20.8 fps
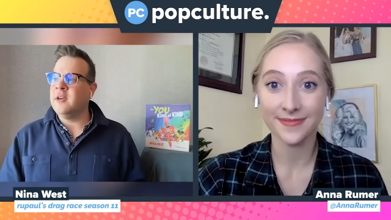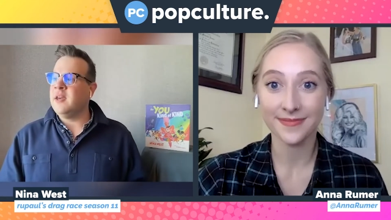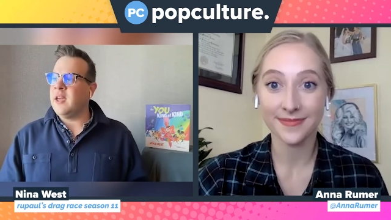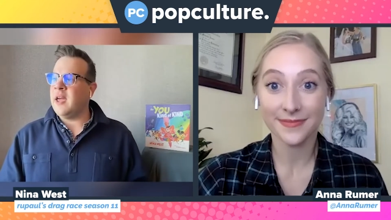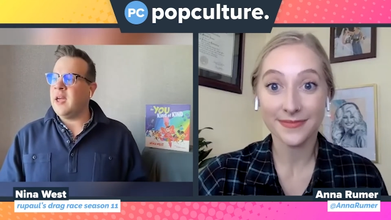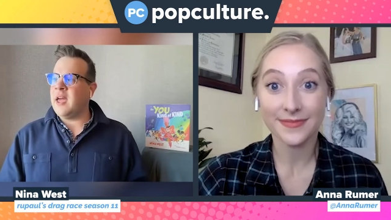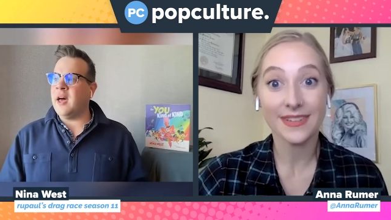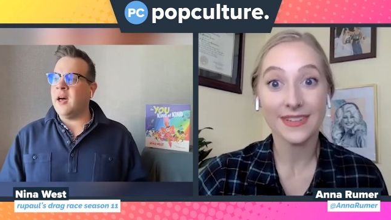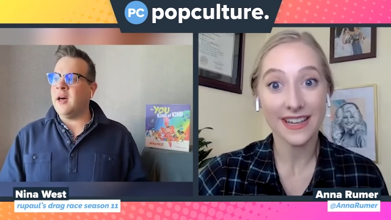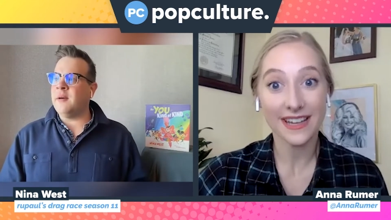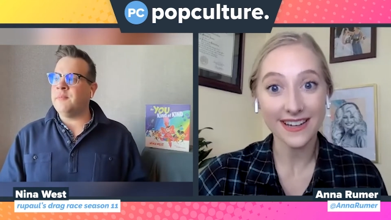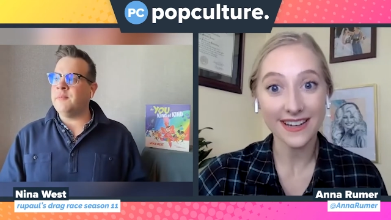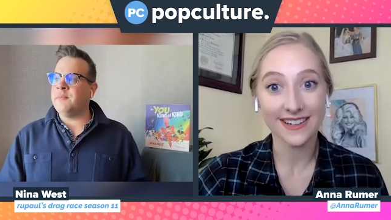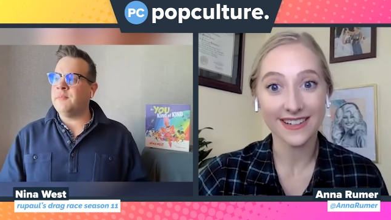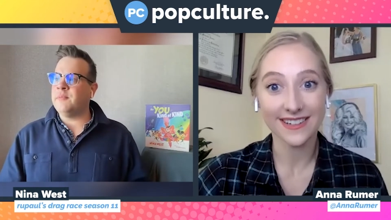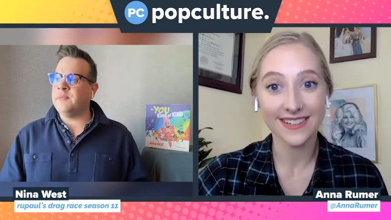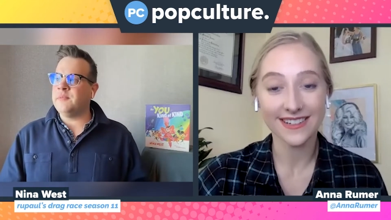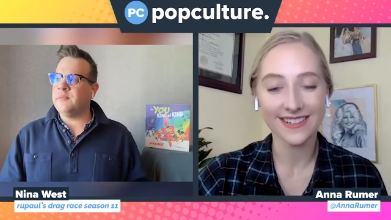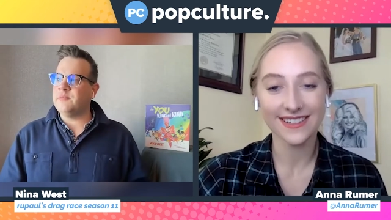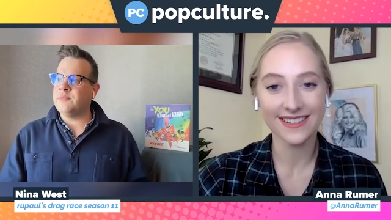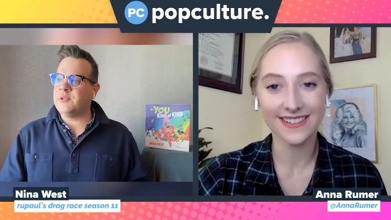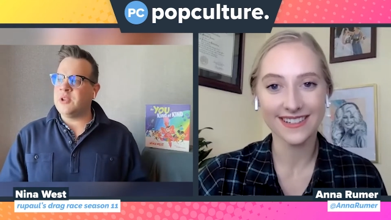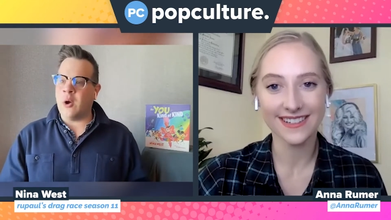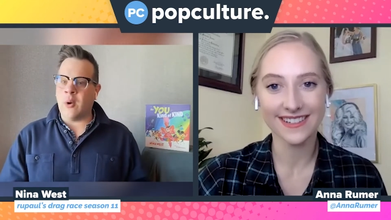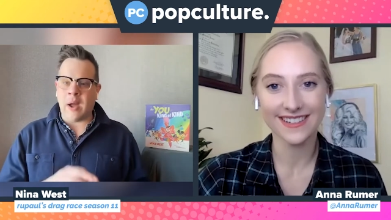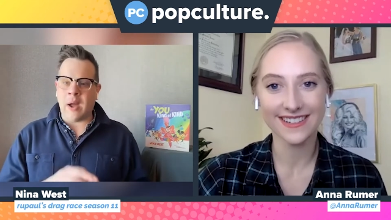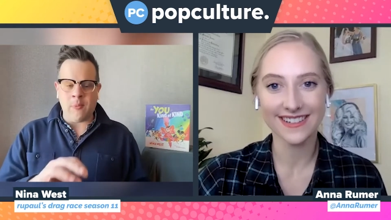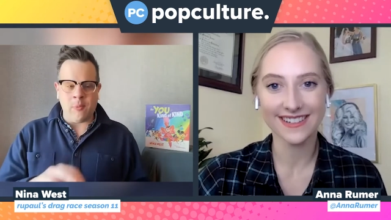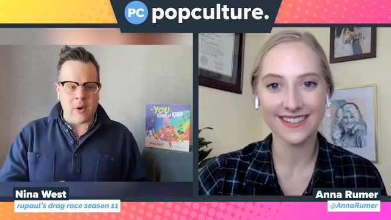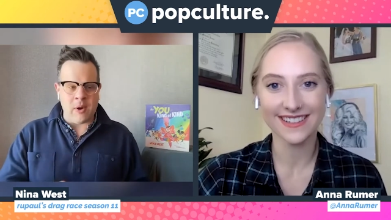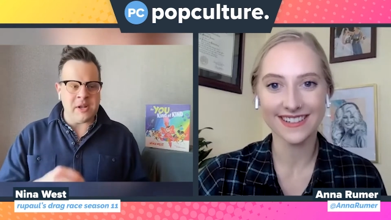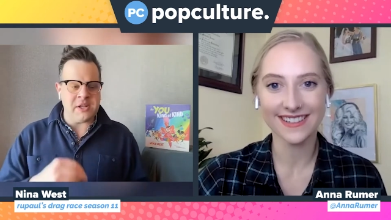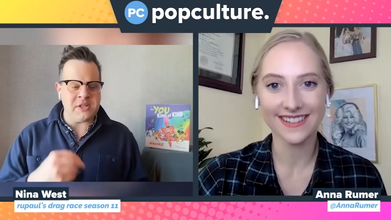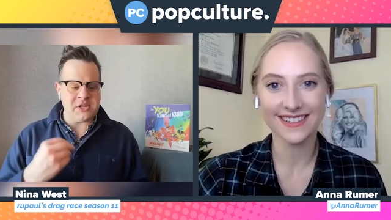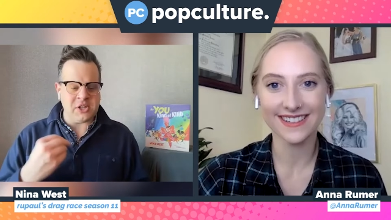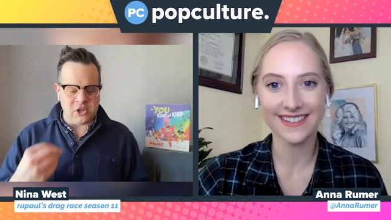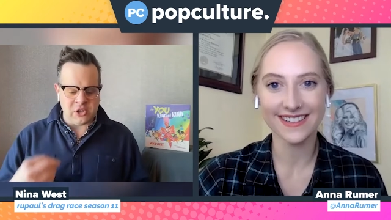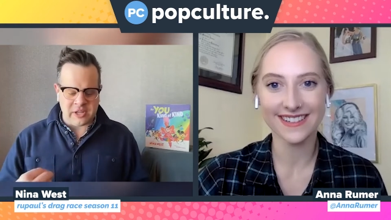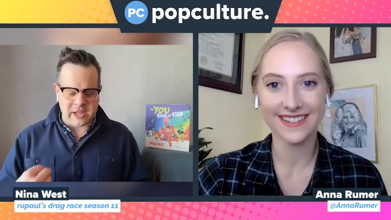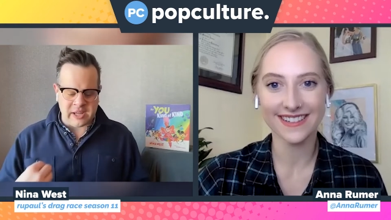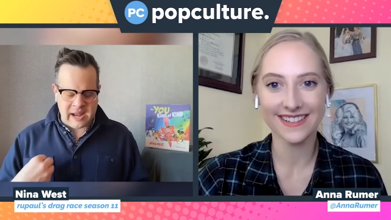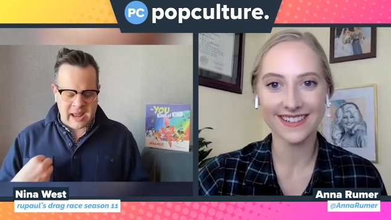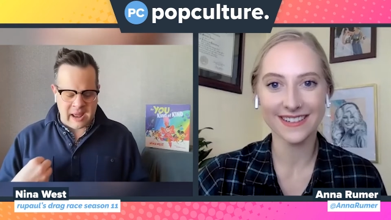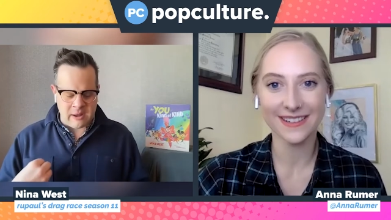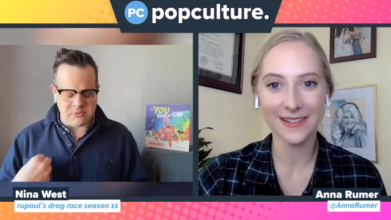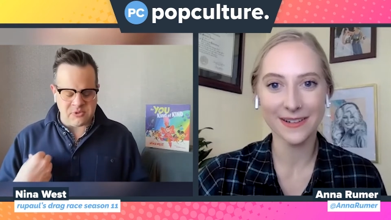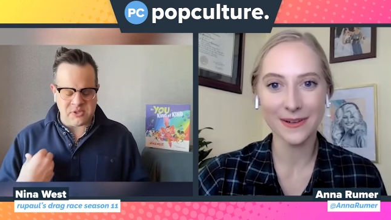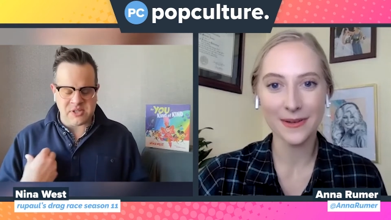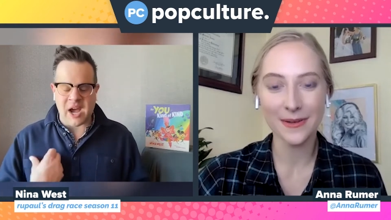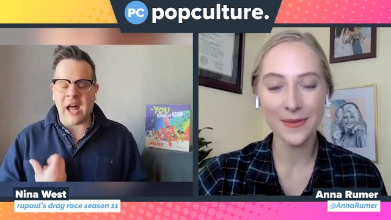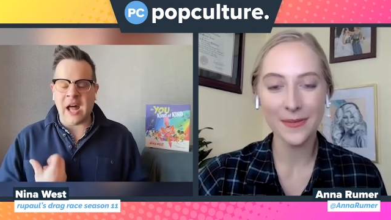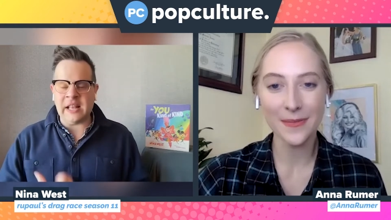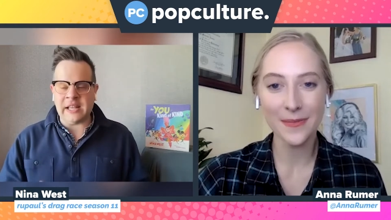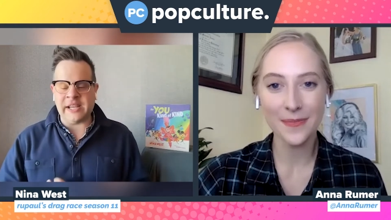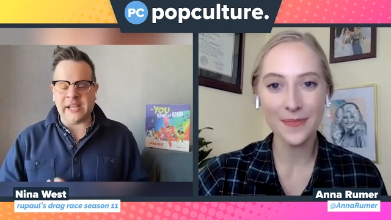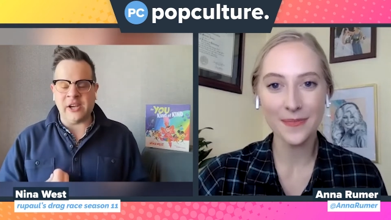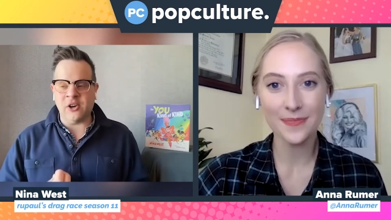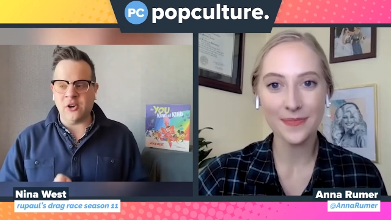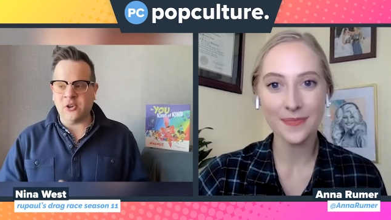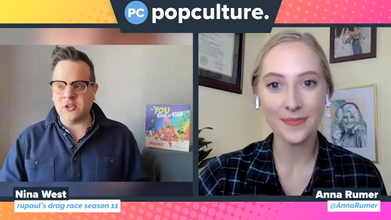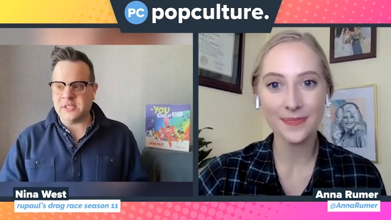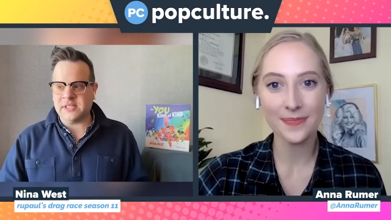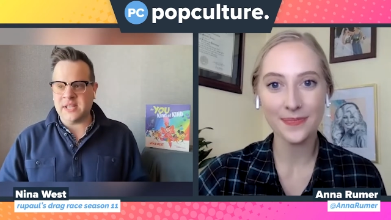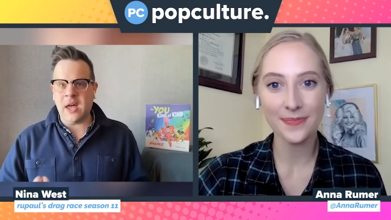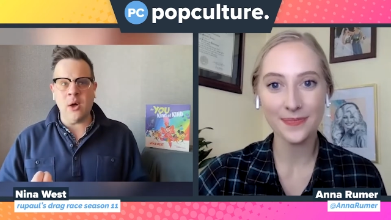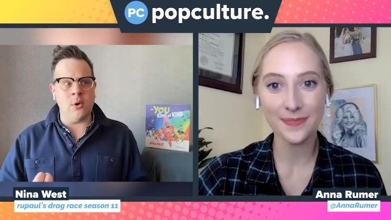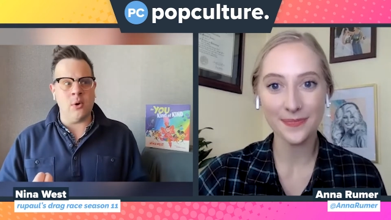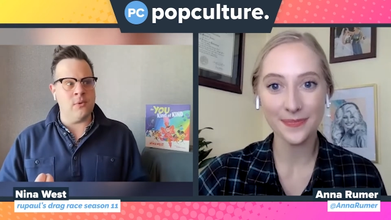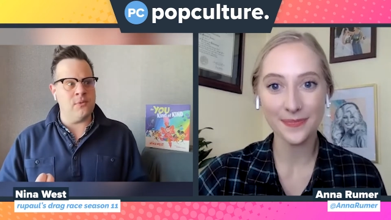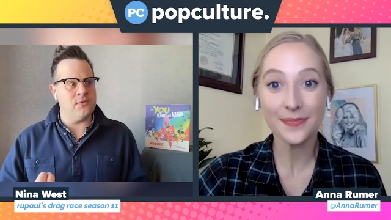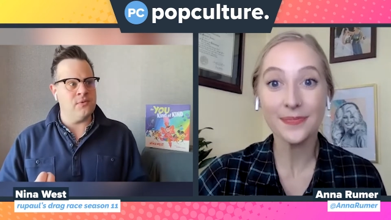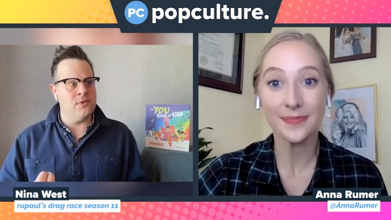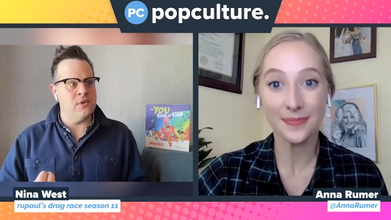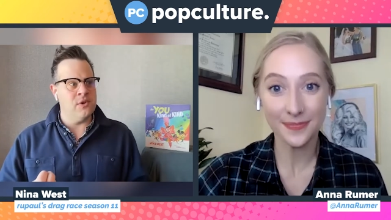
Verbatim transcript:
Speaker 1: um, You know, I wanted to look at how Dolly herself